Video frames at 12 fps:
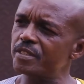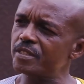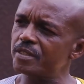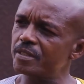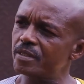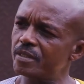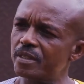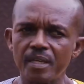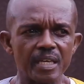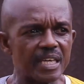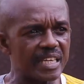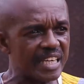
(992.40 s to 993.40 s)
visit.
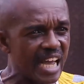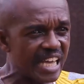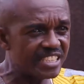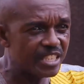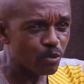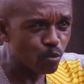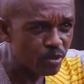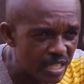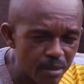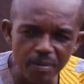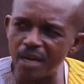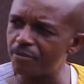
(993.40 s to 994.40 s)
Kai
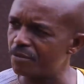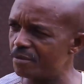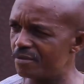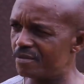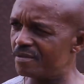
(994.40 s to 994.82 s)
Jekuli Ebav.